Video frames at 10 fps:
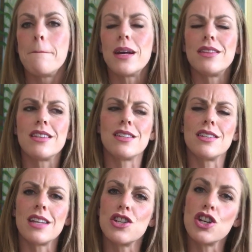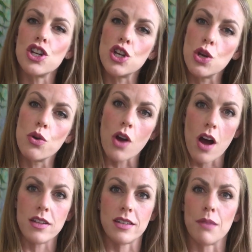But this is such a new
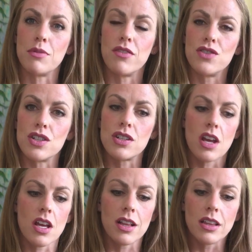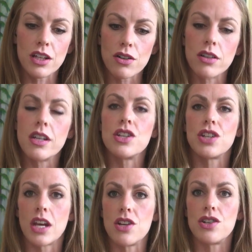concept of just literally
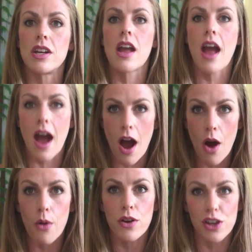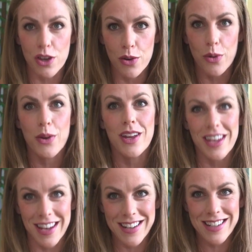changing how you
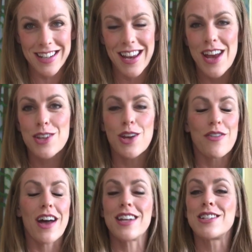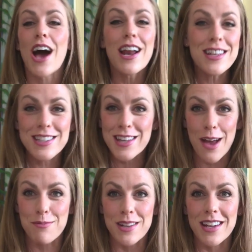eat. So I've had a ton of
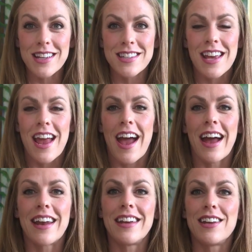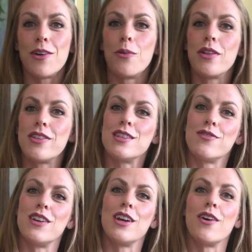skeptics, and with this
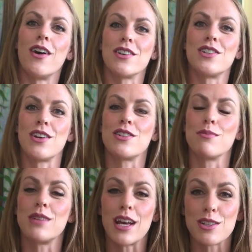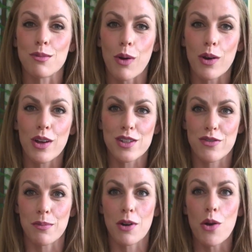video I'll share some testimonials
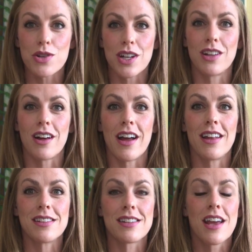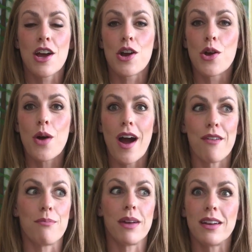from coaching clients who
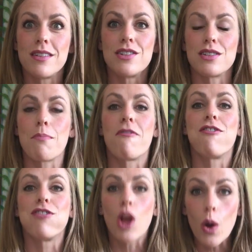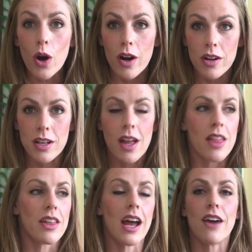have been just floored
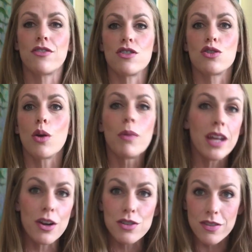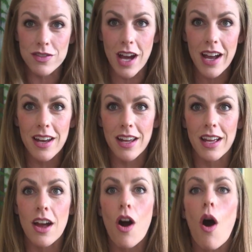that after so many years of
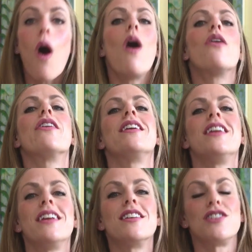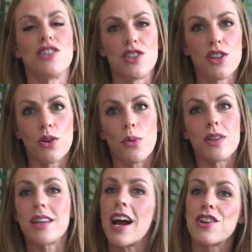dieting, all they needed to do
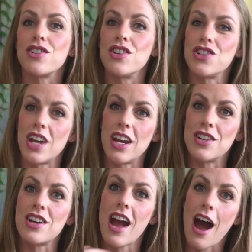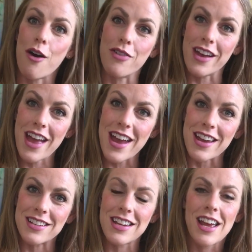was actually change how they
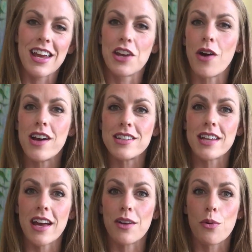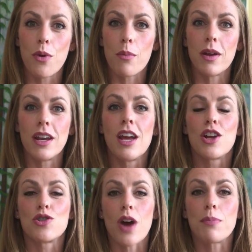ate. I just had a woman
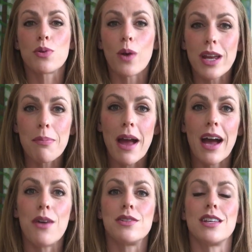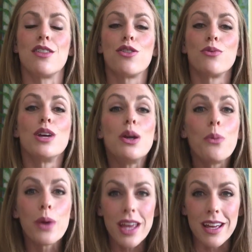drop 20 pounds in 3
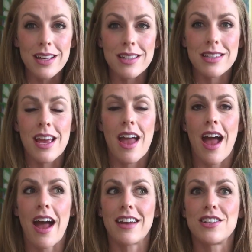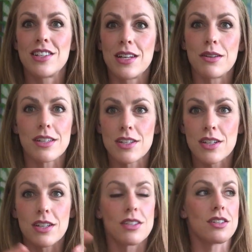weeks, and
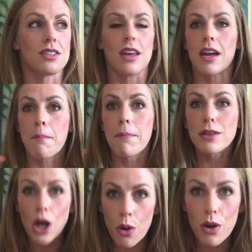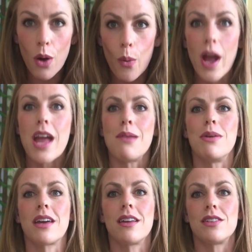she's just like blown away
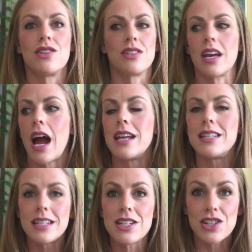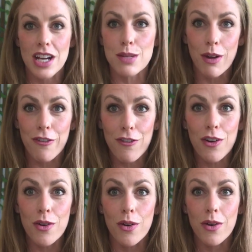because she's like, I didn't change my
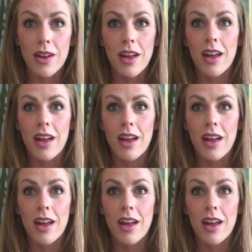food.